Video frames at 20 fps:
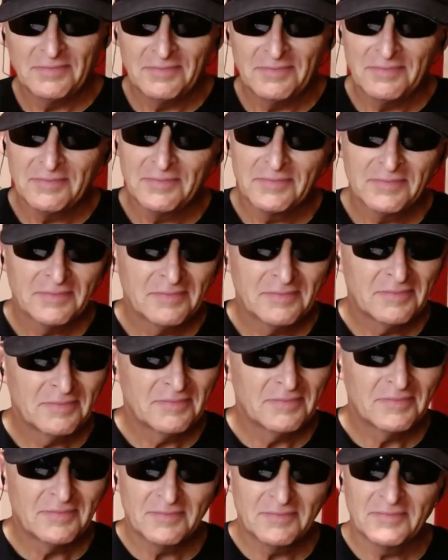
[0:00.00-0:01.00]
Which I thought
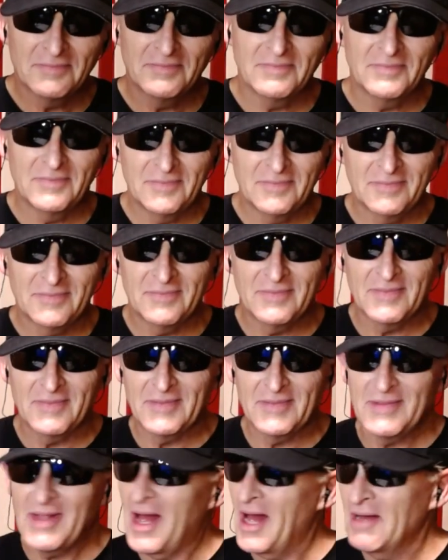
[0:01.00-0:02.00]
that was it. Nah,
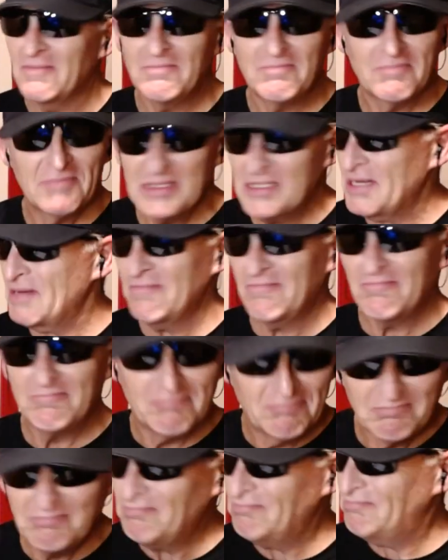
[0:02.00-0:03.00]
bitch, we ain't
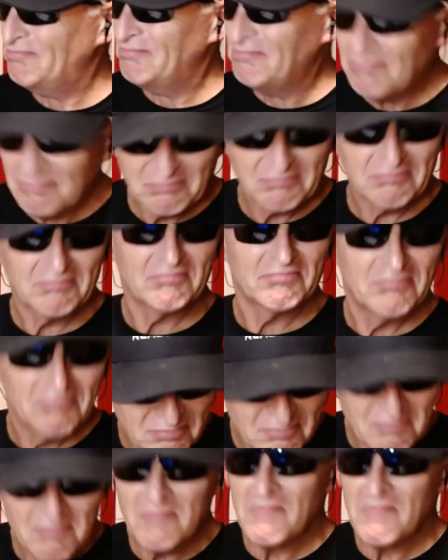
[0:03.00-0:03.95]
done no bitch in my